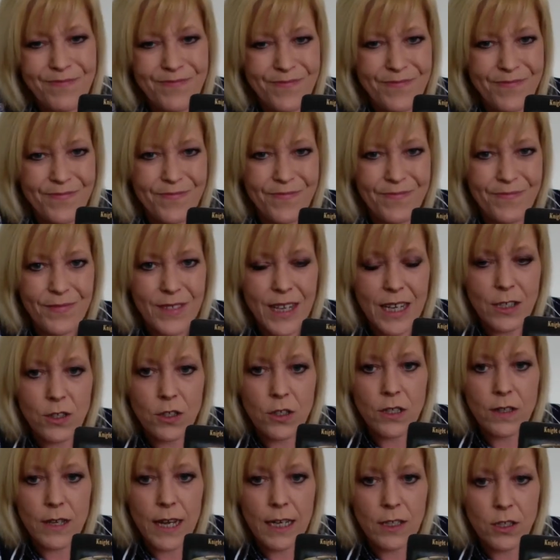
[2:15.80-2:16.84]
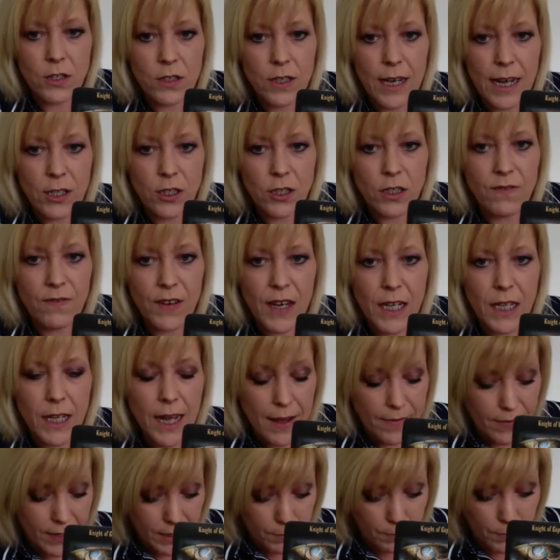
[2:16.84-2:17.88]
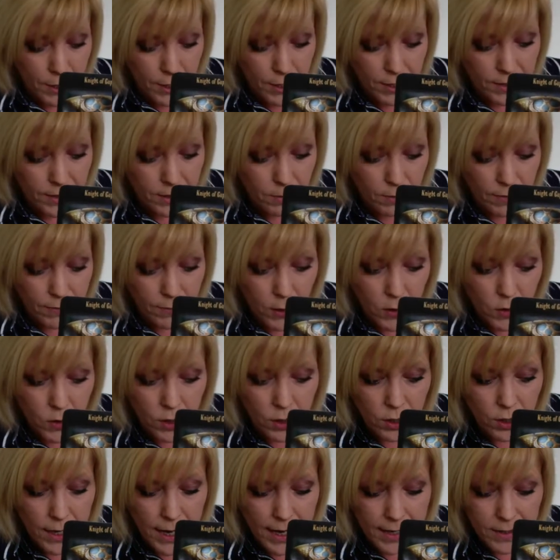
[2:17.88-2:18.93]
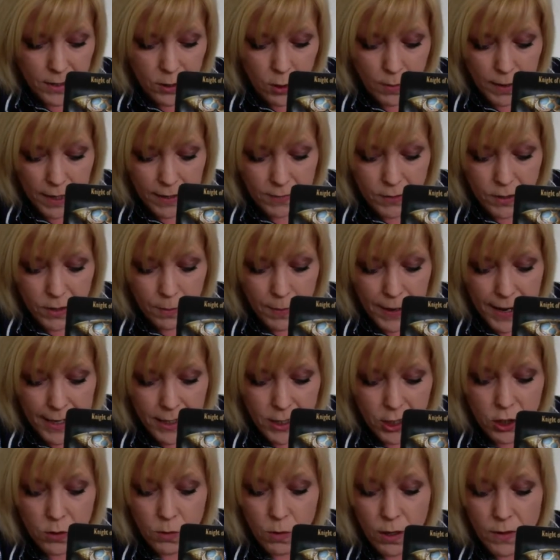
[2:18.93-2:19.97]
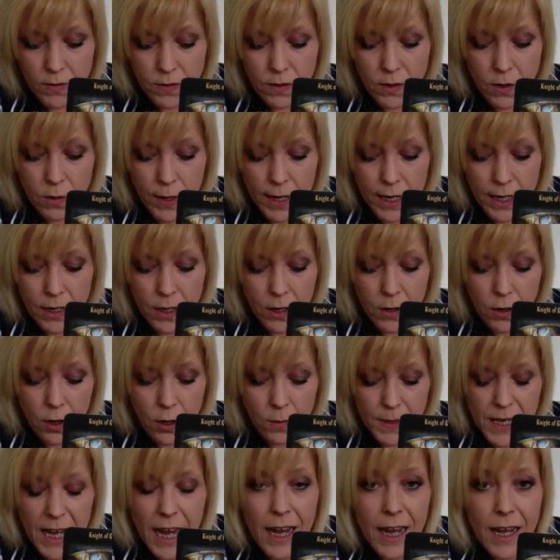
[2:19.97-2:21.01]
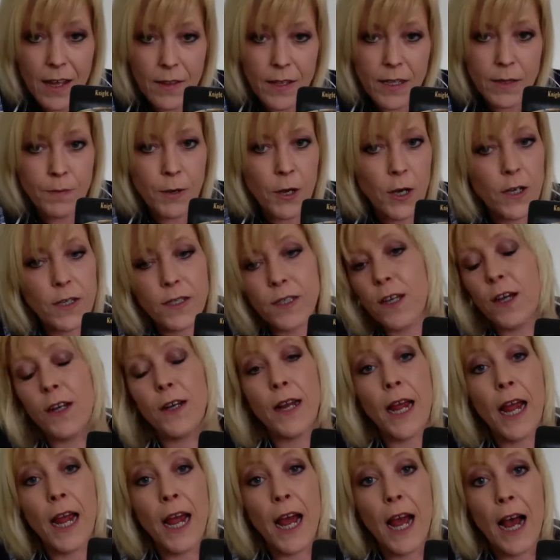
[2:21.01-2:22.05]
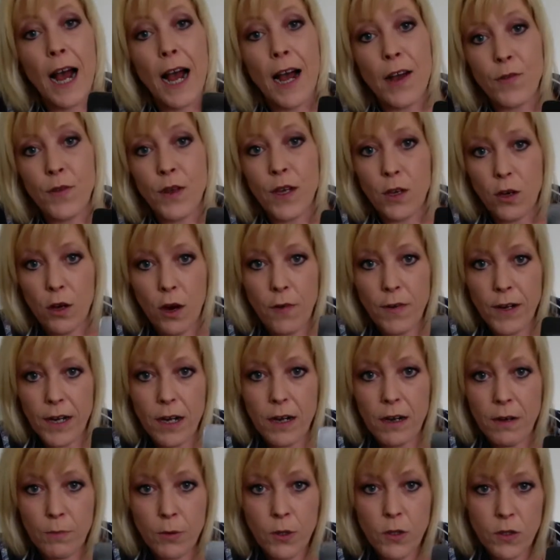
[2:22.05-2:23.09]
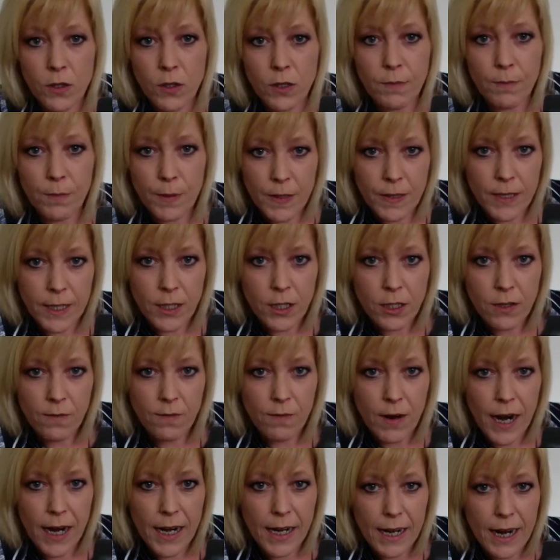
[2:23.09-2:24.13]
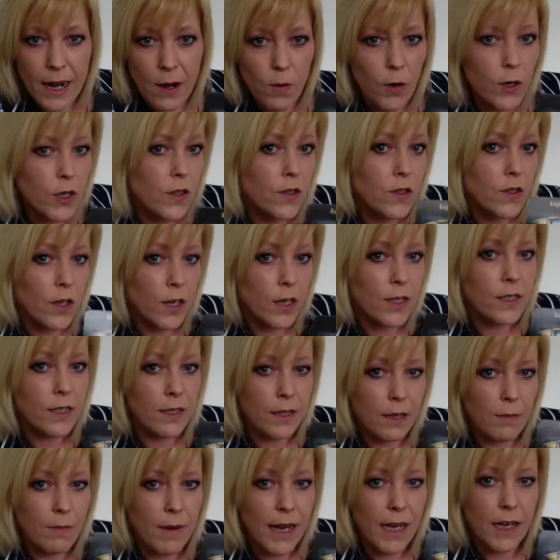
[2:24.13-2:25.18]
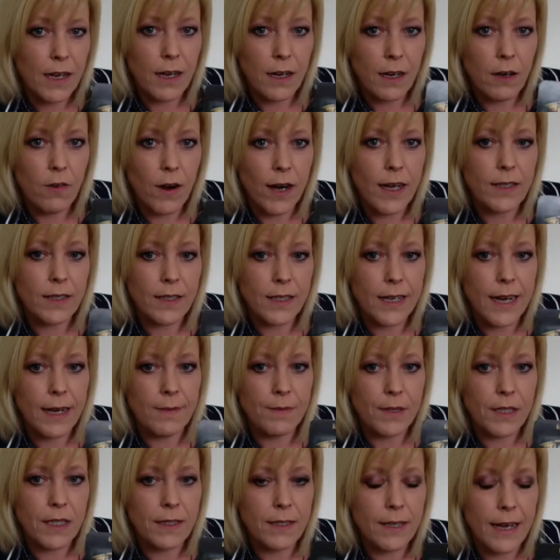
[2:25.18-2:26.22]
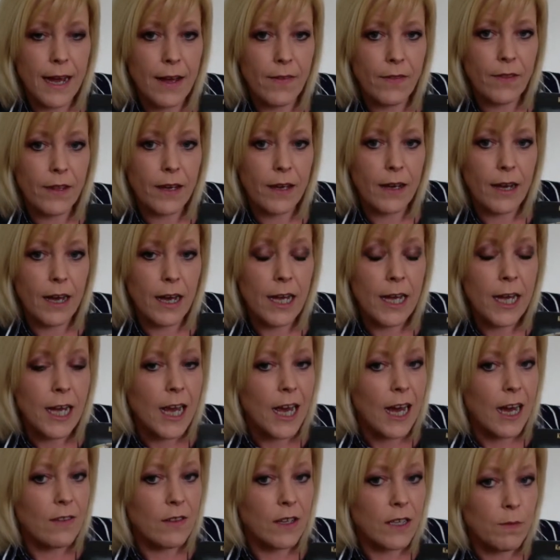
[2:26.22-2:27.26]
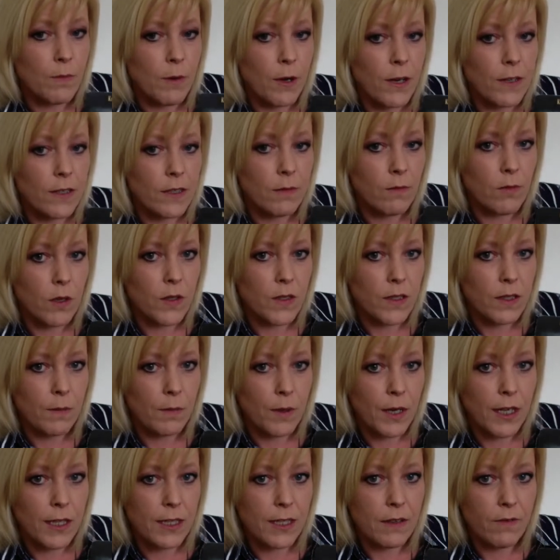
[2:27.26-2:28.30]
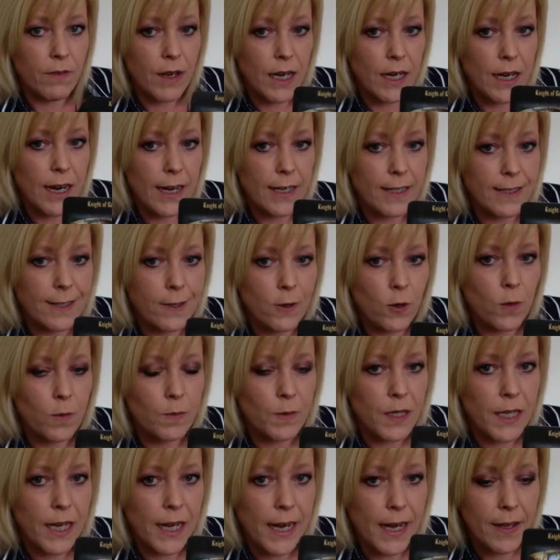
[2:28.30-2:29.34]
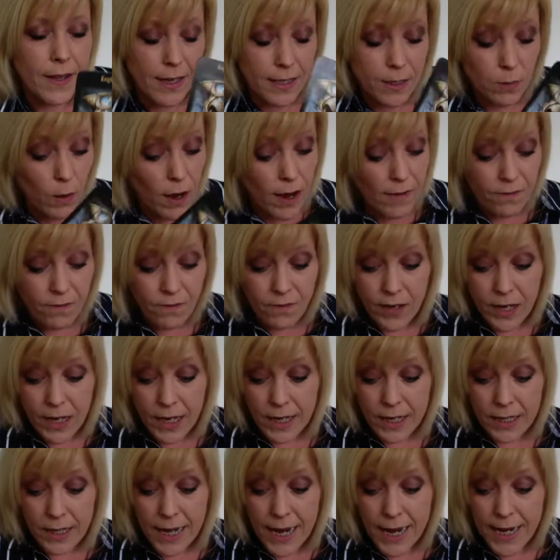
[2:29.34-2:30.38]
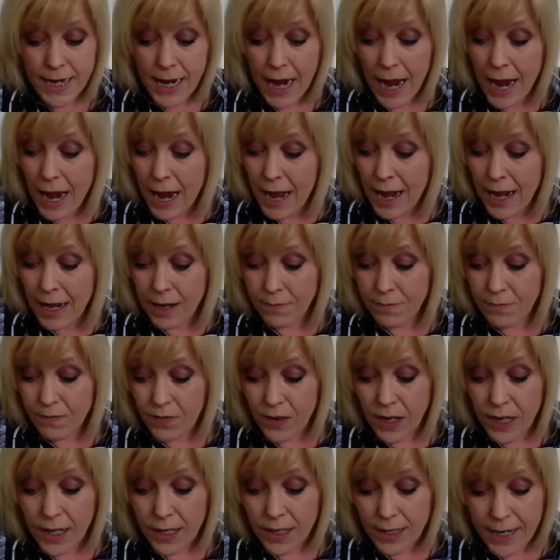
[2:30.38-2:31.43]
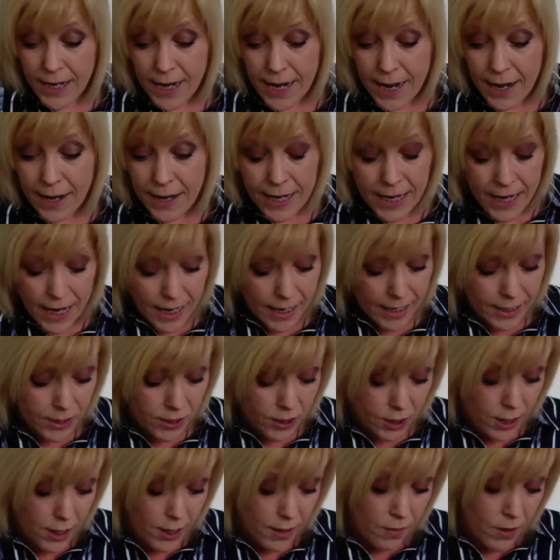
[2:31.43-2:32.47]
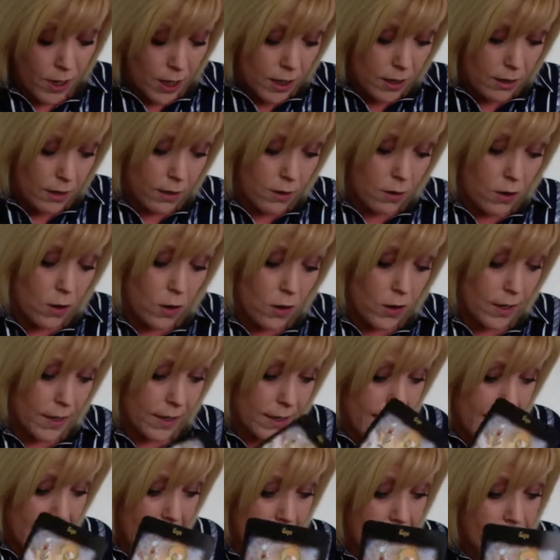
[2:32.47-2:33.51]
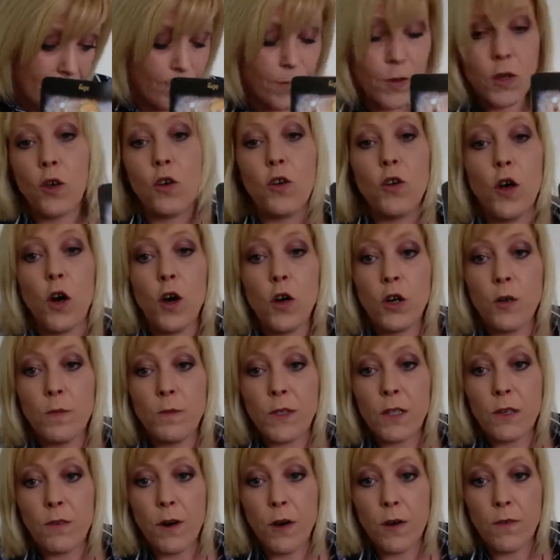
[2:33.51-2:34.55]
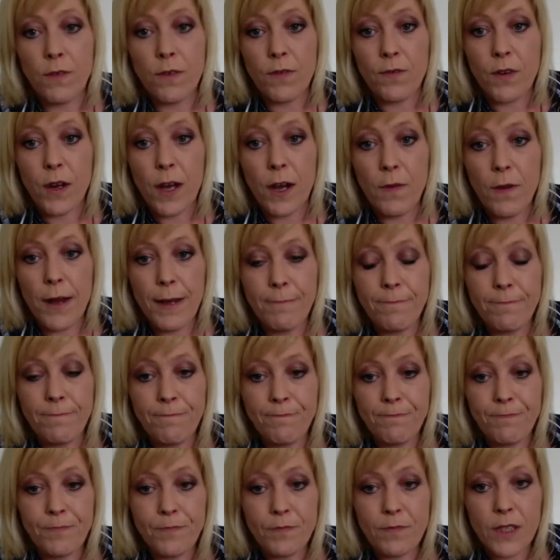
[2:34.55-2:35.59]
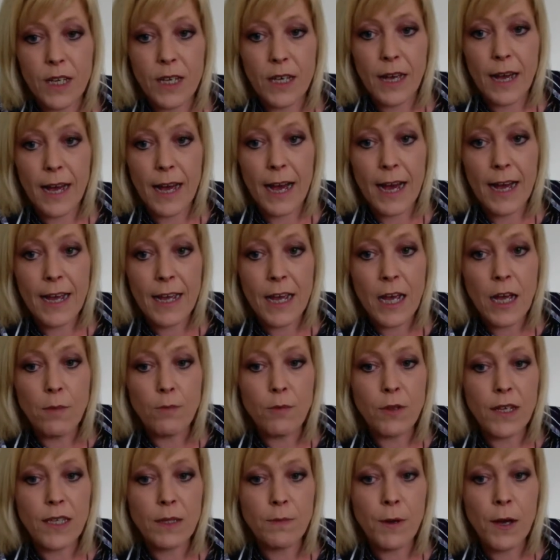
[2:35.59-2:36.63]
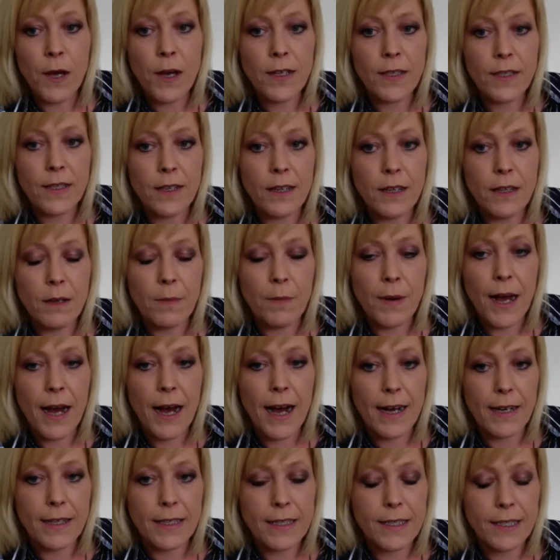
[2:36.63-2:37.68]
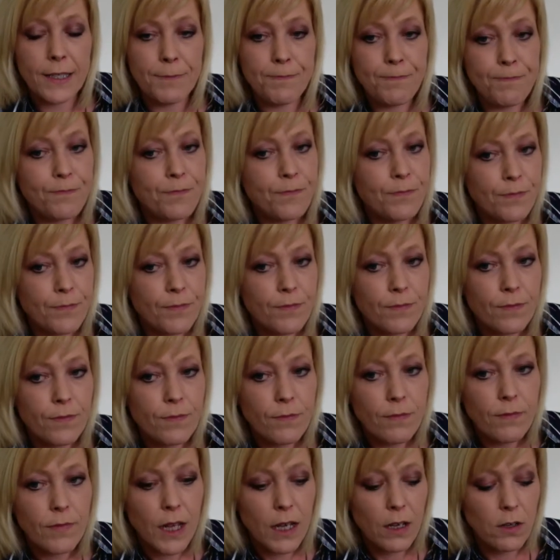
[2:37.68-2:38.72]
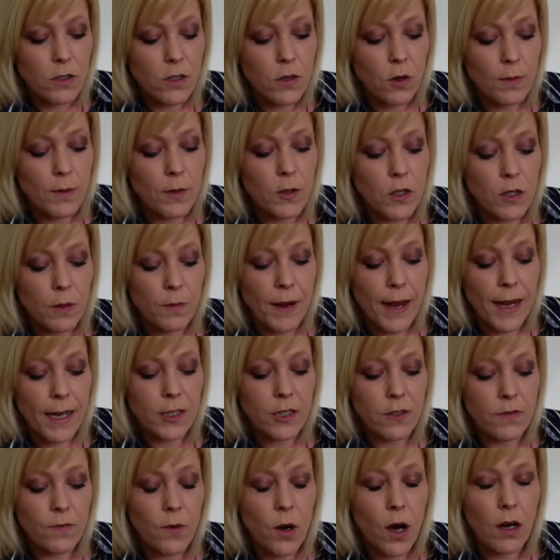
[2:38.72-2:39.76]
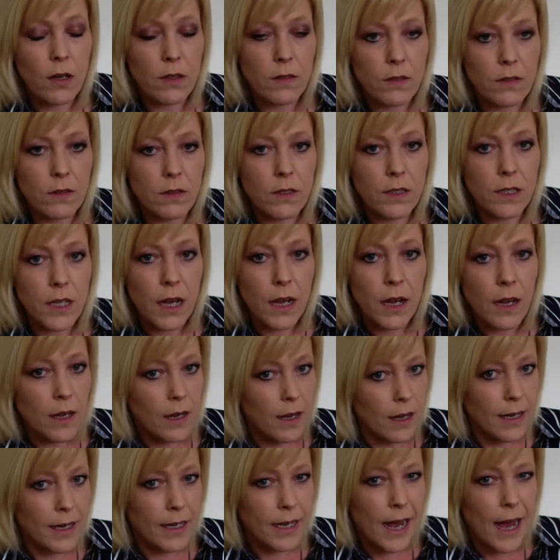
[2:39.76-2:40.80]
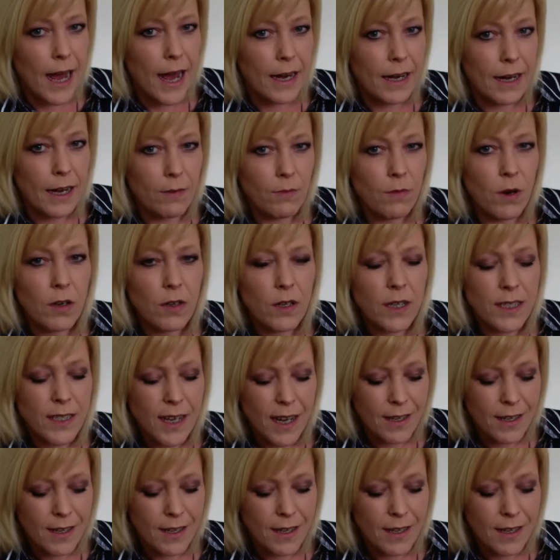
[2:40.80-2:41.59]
Mm, it just it just I just feel like this person we've got two knights coming after the page towards the queen of cups this person I think you're in an abundant position right now or you're certainly making great steps to get there and this person wants a piece of it knight of cups here that's what I'm feeling I'm feeling it I do look yeah you, your cups are overflowing yeah but this person in the past coming under the page of wands and again i'm not